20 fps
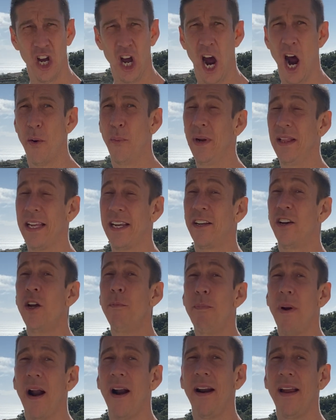A really good
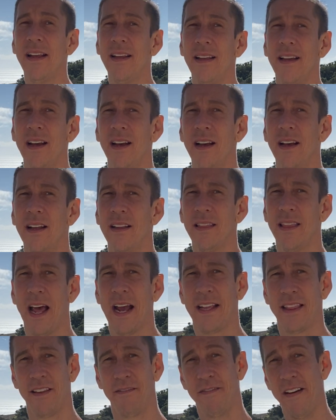bearing,
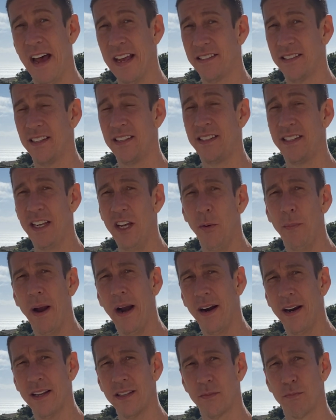like the fastest steel
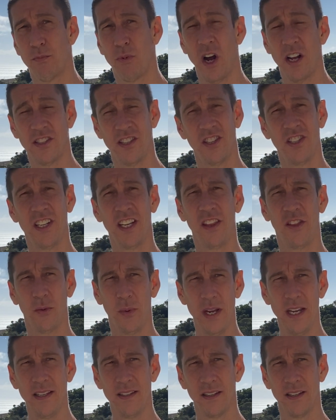bearings, Bronson
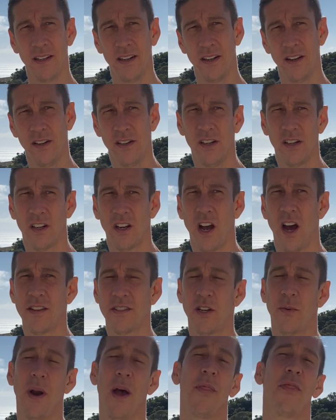G3s, cost
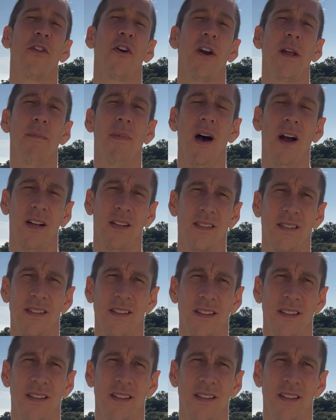around 30 bucks.